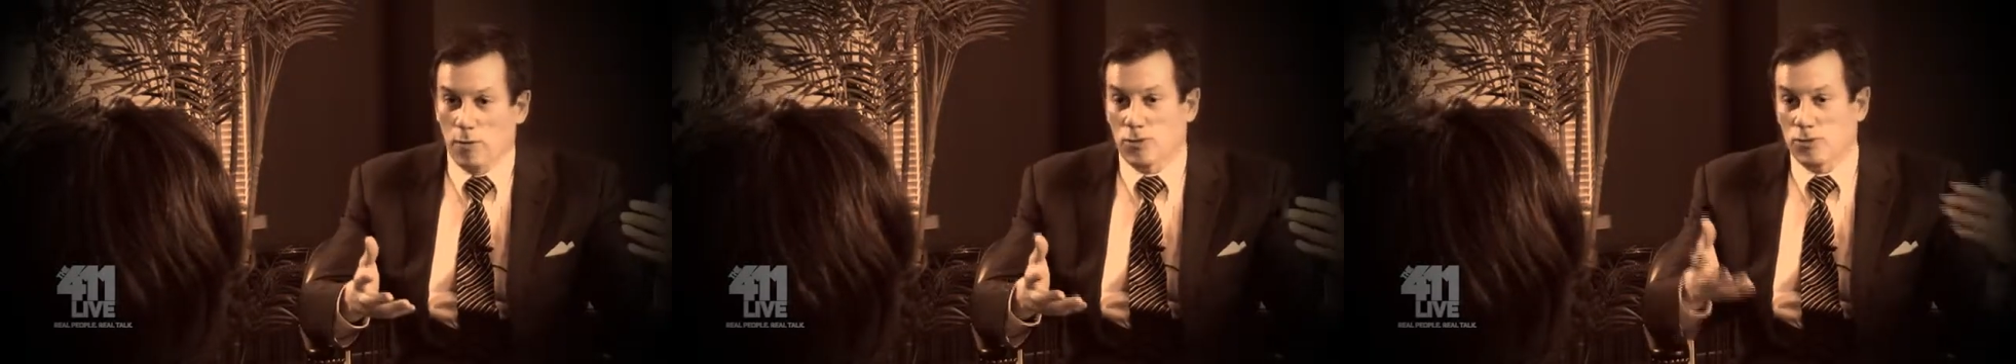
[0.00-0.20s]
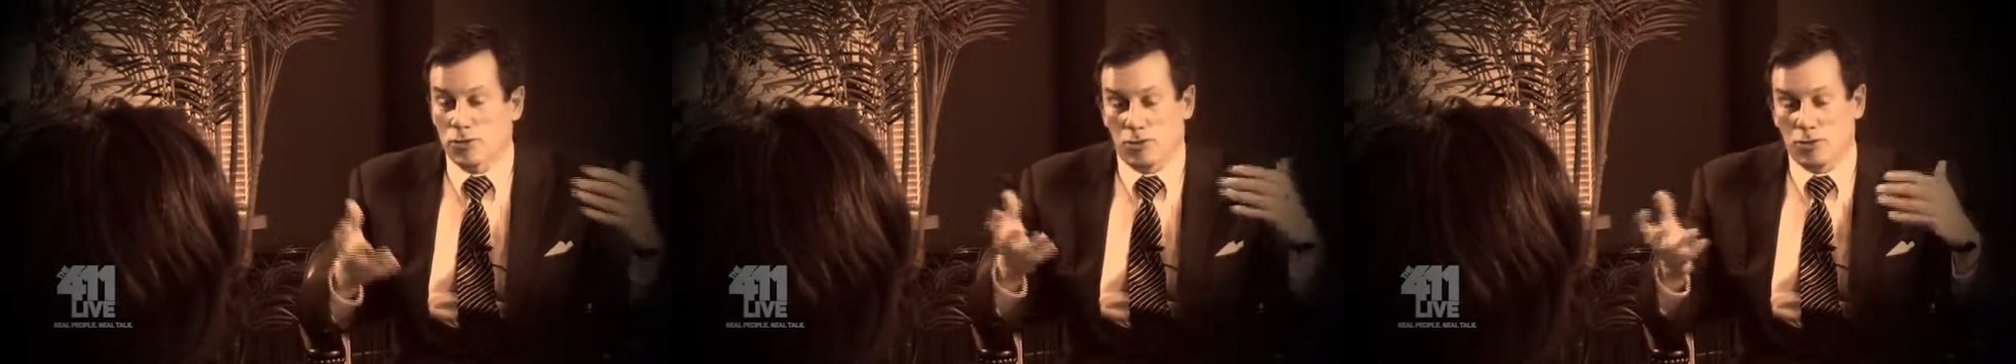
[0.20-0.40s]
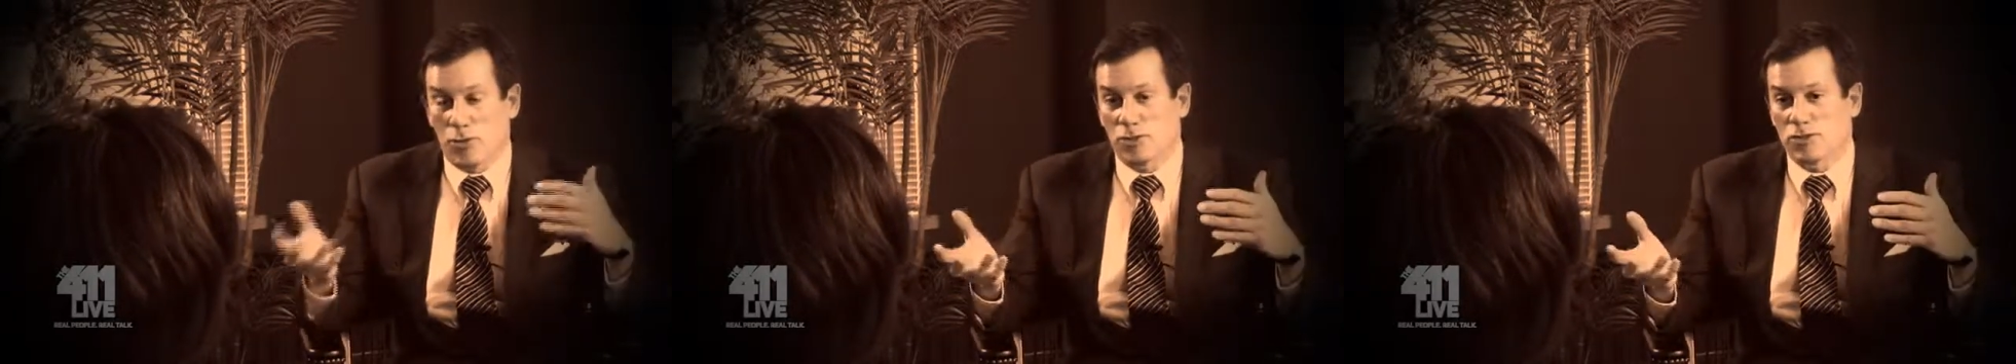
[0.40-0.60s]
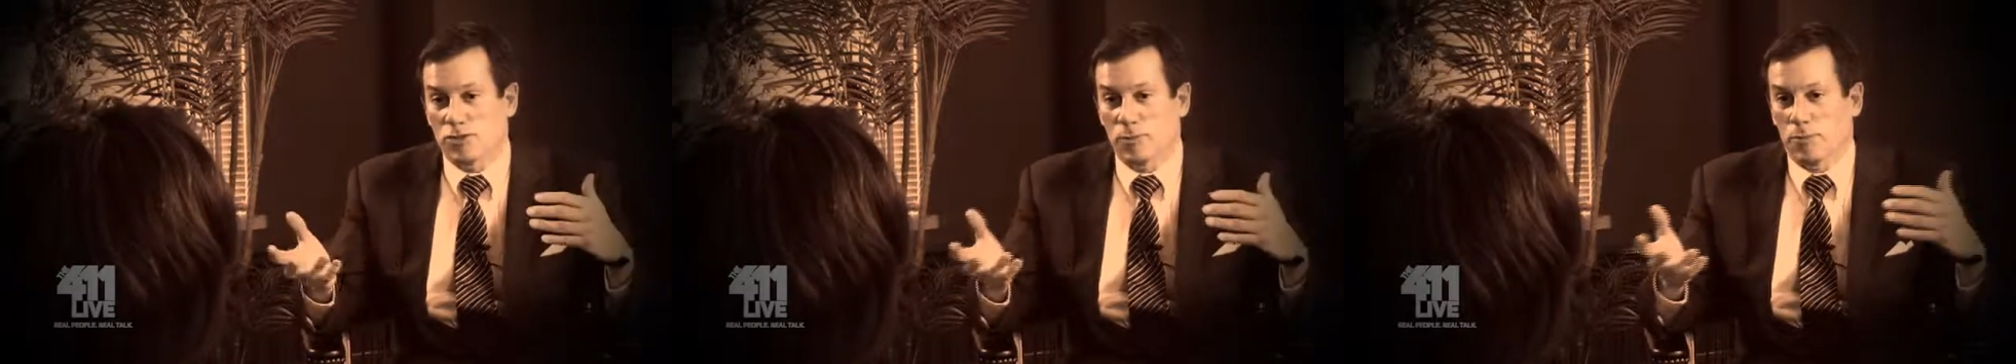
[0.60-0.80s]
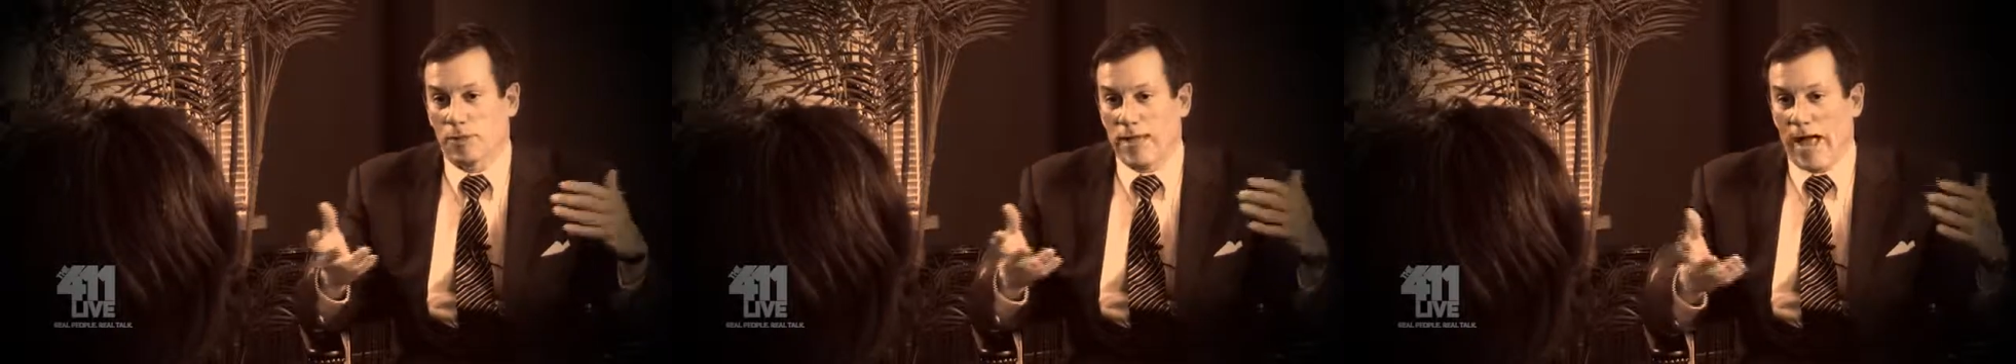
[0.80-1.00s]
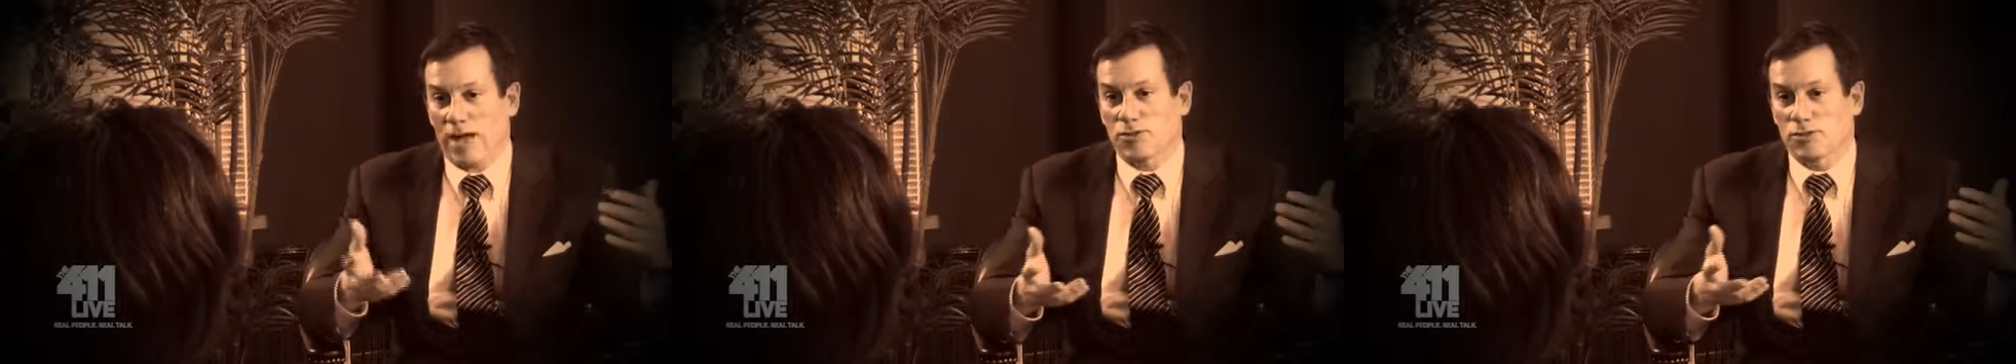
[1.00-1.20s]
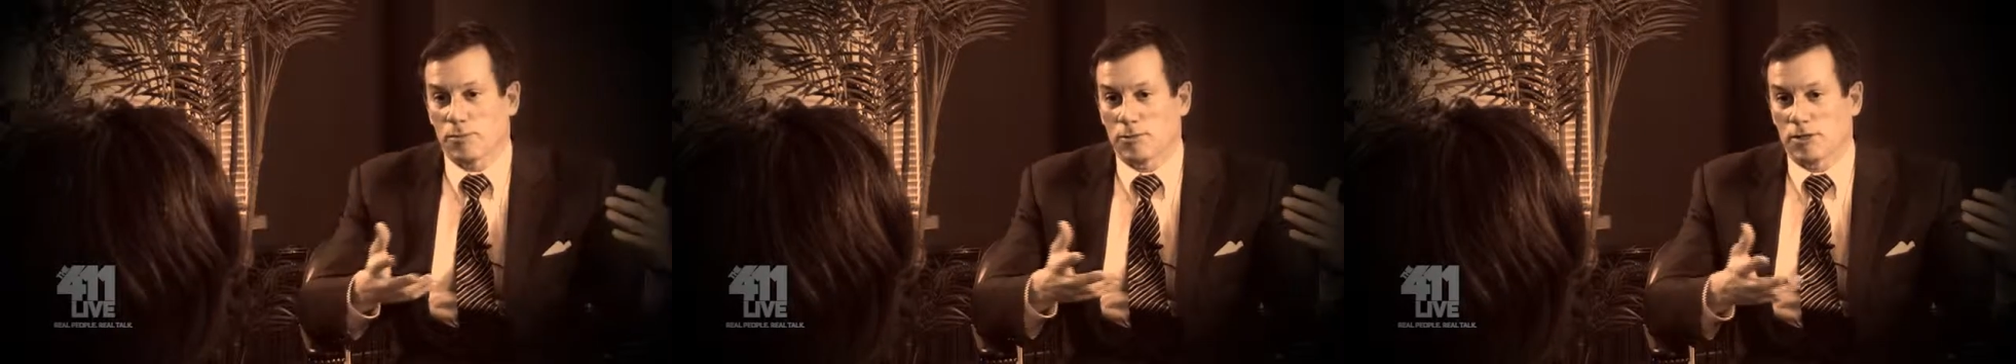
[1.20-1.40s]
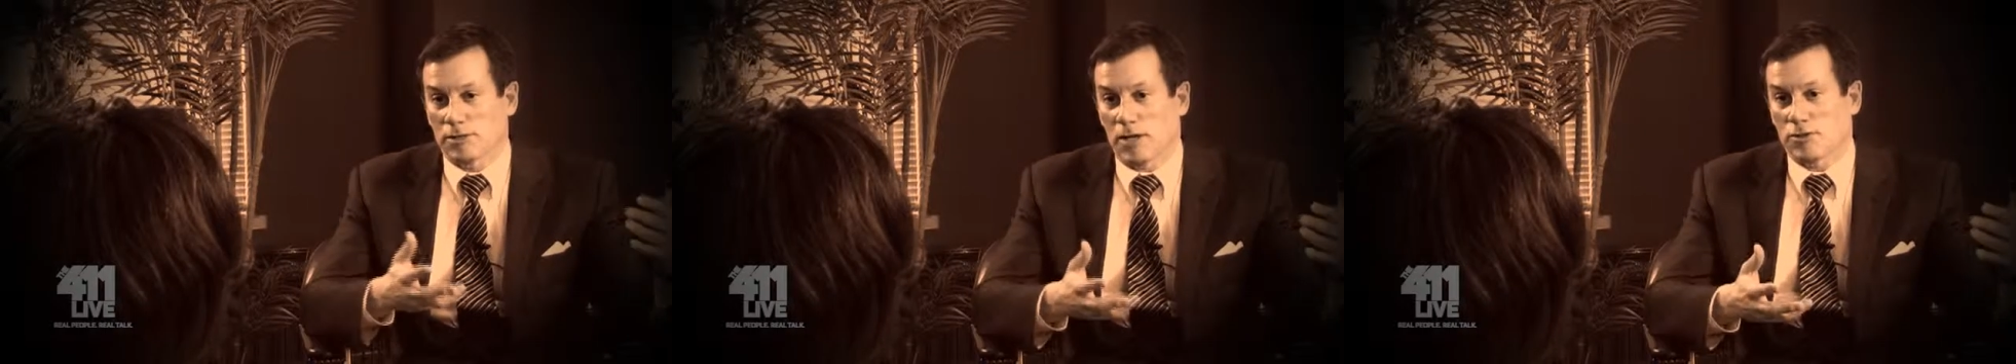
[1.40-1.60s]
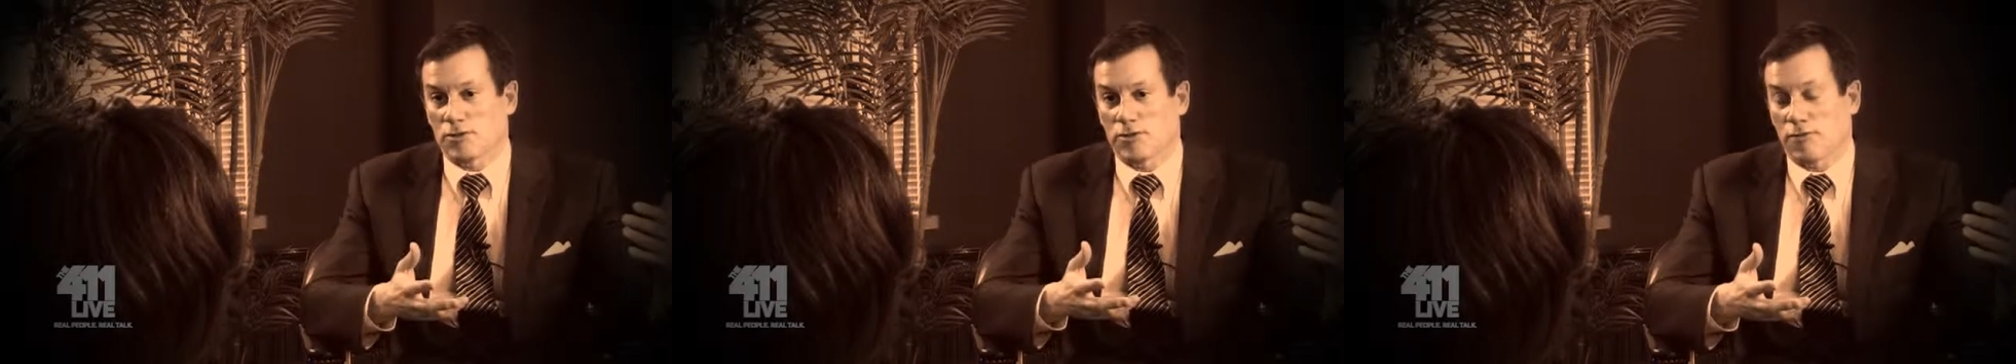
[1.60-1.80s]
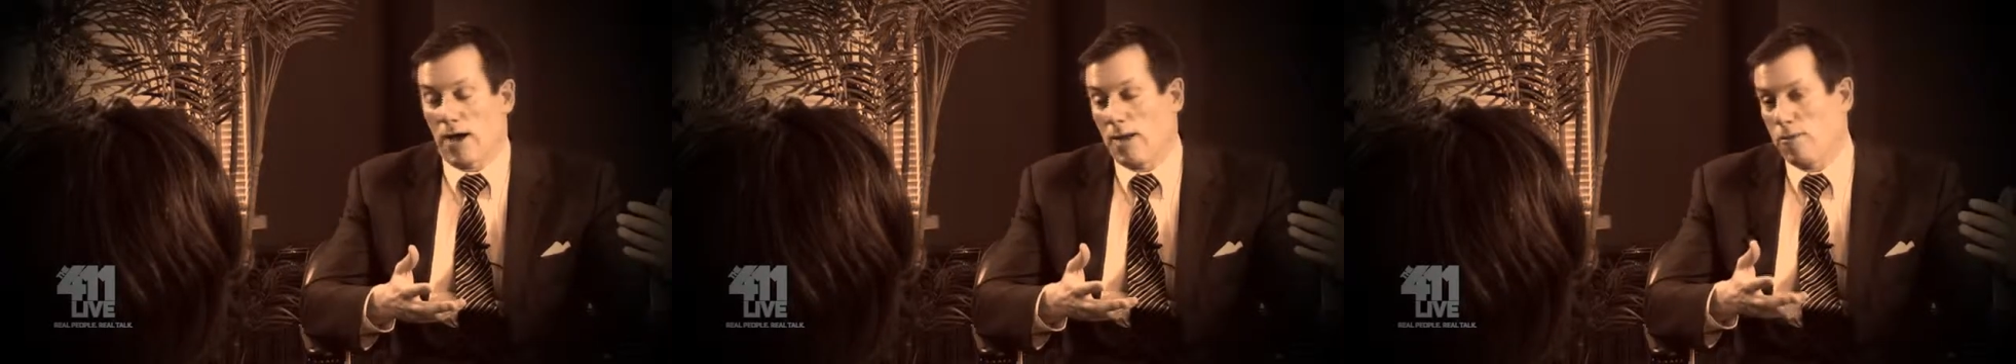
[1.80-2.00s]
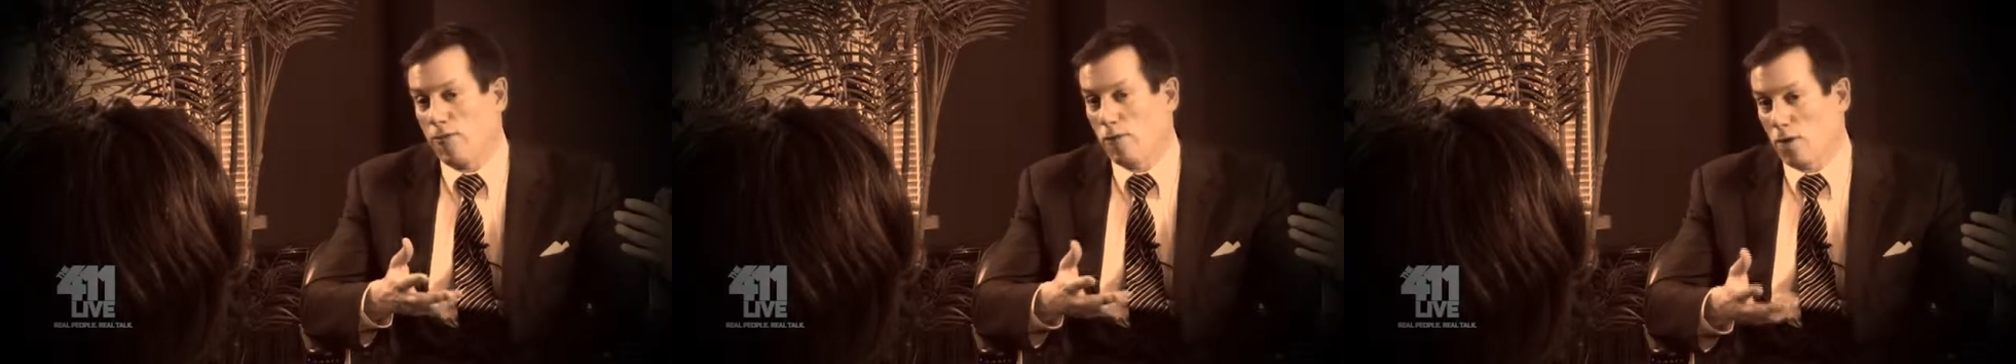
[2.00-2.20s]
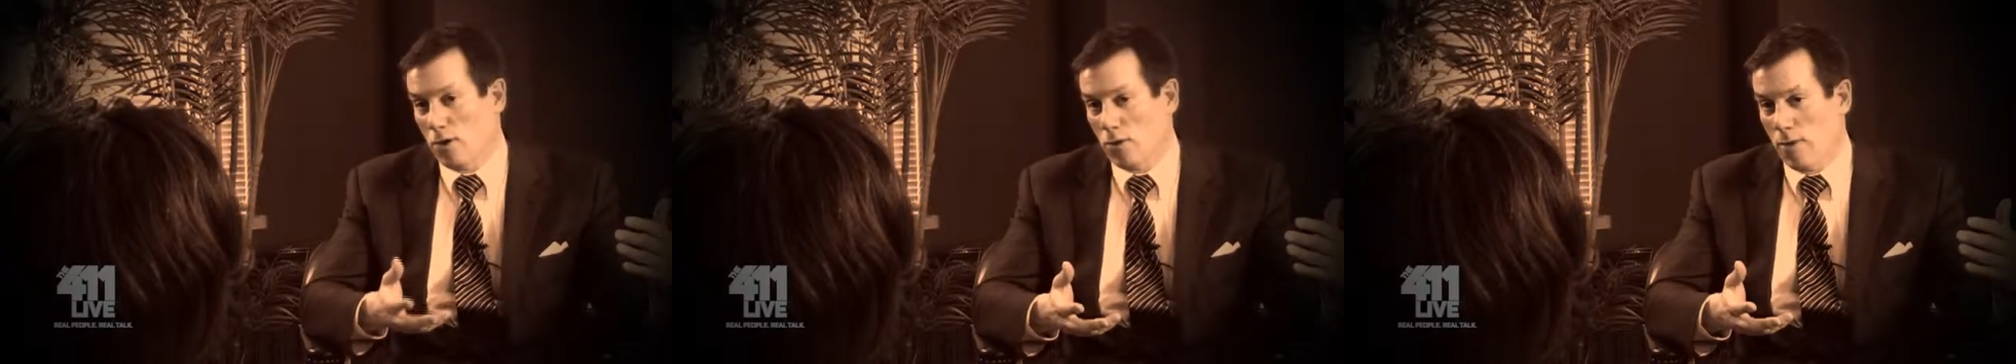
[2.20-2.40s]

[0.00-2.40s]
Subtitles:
We don't simply ask them to testify before